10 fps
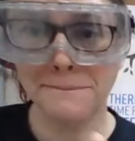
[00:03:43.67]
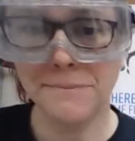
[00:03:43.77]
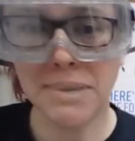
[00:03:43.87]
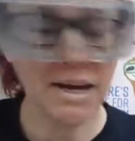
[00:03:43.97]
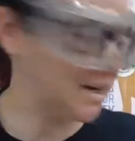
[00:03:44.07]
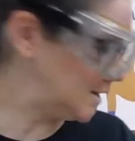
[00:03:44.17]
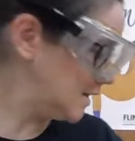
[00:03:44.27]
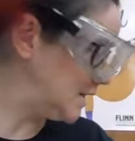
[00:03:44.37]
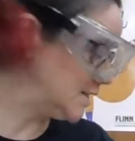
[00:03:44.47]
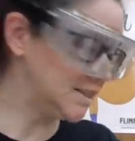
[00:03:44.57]
But
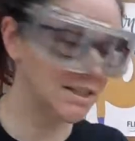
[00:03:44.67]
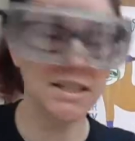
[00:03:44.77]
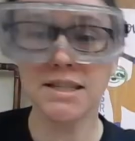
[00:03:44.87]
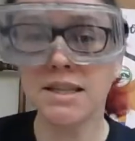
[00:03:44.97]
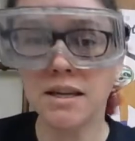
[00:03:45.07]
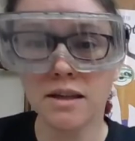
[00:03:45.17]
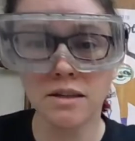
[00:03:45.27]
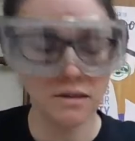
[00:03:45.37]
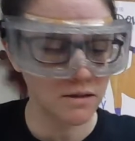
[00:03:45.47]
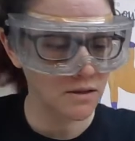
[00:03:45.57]
this is a skill.
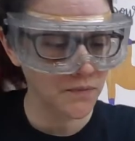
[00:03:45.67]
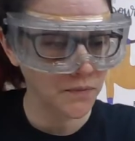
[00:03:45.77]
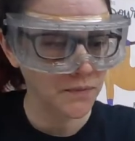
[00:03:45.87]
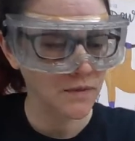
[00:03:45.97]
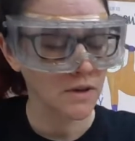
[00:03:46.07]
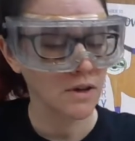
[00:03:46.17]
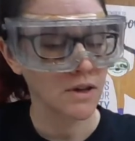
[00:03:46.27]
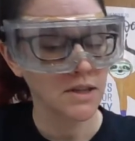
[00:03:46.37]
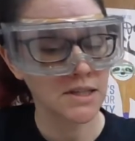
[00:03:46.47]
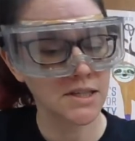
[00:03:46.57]

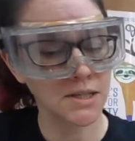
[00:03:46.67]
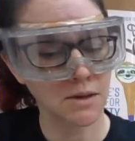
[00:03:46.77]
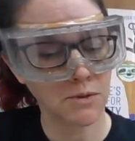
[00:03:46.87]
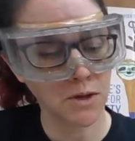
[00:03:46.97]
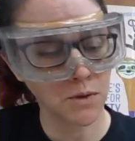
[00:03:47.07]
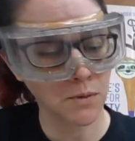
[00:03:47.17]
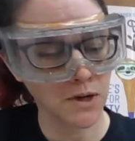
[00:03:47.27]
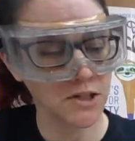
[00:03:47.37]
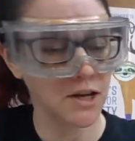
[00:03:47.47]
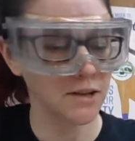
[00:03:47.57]
This is something we
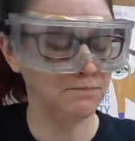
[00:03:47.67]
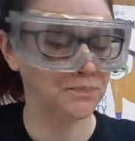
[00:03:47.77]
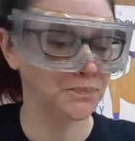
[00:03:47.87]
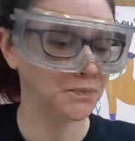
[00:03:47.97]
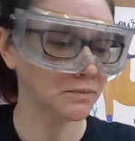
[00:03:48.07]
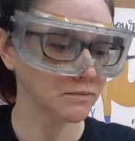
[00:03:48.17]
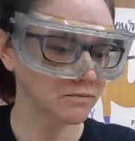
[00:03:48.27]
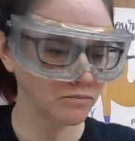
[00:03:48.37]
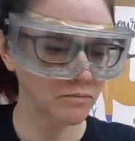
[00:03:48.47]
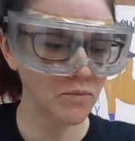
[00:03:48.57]
worked on.
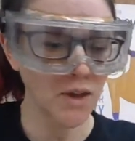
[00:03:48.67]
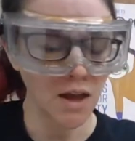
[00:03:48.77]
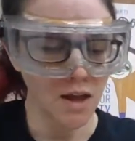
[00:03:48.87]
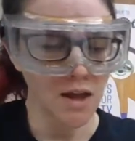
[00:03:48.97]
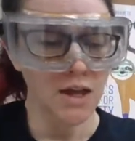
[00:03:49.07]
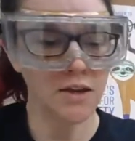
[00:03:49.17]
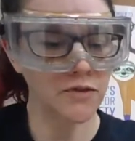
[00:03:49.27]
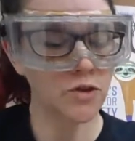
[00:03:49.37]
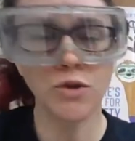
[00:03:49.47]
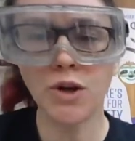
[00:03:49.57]
If
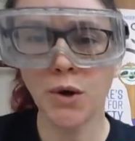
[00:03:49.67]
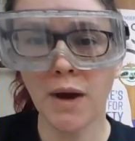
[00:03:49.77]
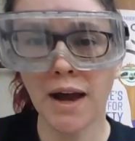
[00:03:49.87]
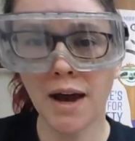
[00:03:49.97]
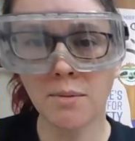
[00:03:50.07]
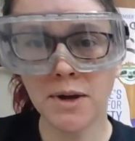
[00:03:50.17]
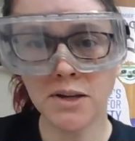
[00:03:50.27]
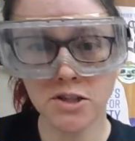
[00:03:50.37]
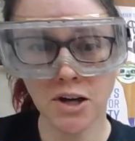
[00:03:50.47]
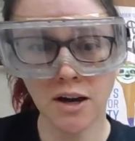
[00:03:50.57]
you know how
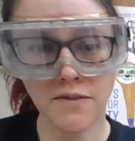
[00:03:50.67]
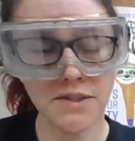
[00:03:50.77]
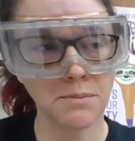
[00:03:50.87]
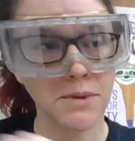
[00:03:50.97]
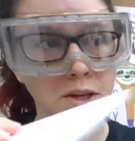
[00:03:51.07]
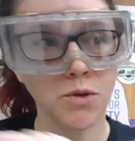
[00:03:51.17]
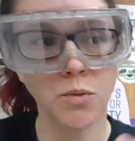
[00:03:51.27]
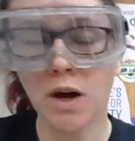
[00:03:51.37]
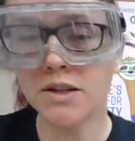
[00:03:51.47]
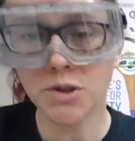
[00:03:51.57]
much of something you
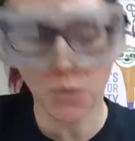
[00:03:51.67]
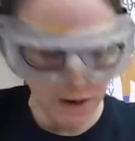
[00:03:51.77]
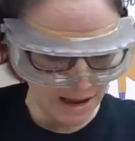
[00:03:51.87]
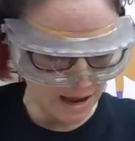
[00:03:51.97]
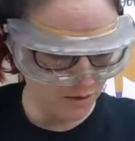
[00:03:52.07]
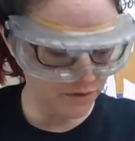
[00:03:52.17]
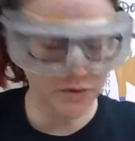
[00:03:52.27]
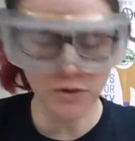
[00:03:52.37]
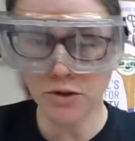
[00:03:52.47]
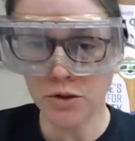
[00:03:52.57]
want to weigh out, if you
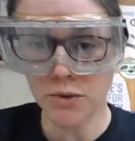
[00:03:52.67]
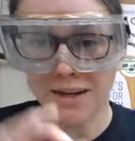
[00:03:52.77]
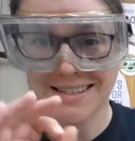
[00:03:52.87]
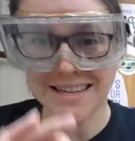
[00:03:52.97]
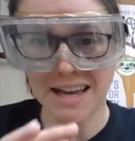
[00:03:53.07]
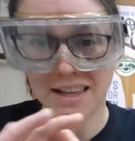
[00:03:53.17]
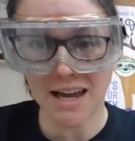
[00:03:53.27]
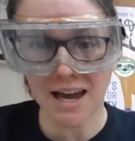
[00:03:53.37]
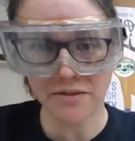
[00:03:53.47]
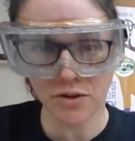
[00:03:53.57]
know you want exactly
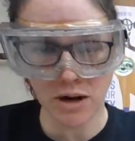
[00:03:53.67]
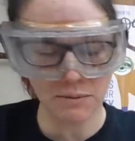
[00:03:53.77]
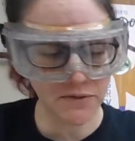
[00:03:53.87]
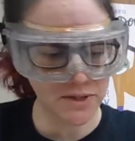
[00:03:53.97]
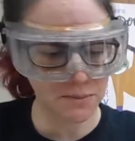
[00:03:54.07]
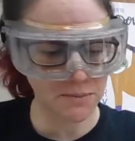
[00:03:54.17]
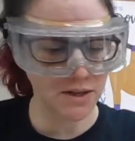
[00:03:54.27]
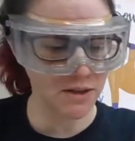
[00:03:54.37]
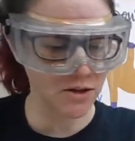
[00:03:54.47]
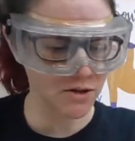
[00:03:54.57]
1/2 gram of something,
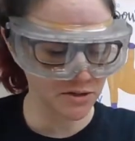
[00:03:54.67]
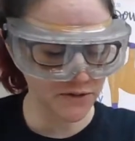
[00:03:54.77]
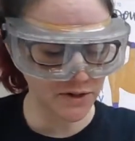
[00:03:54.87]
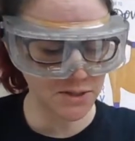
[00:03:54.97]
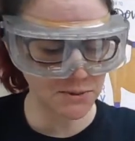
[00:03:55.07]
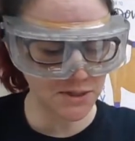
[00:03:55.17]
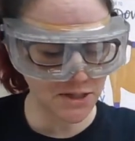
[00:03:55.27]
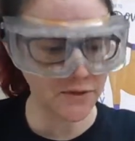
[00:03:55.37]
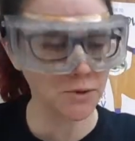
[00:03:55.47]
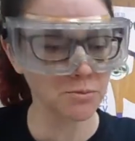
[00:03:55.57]
there's a very
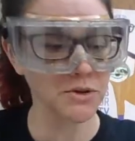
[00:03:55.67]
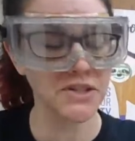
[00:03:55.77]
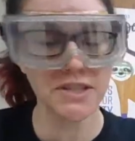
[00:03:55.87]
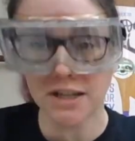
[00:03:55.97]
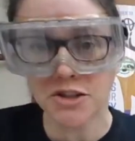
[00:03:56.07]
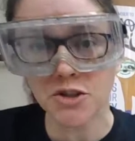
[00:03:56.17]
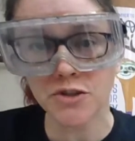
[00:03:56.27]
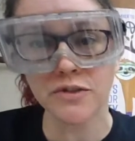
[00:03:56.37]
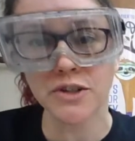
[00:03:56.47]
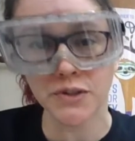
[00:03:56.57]
specific procedure
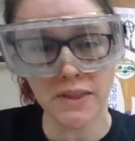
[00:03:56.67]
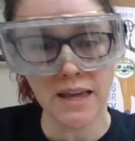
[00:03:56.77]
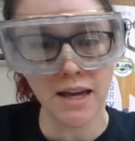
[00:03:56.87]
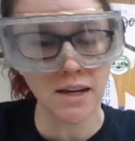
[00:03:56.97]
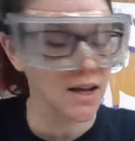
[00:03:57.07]
for doing that.